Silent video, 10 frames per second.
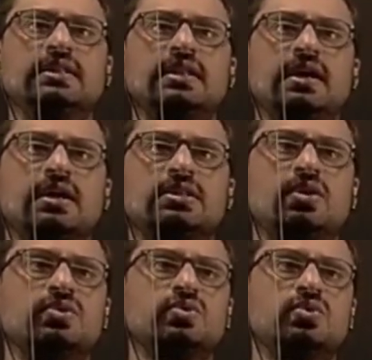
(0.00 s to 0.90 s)
I3
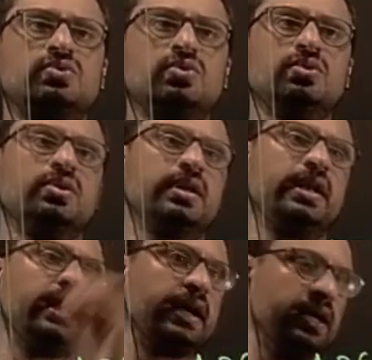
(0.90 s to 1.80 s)
R3 was also
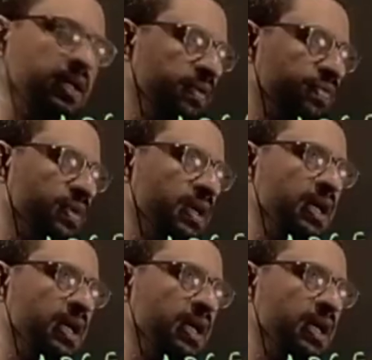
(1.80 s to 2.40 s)
negative.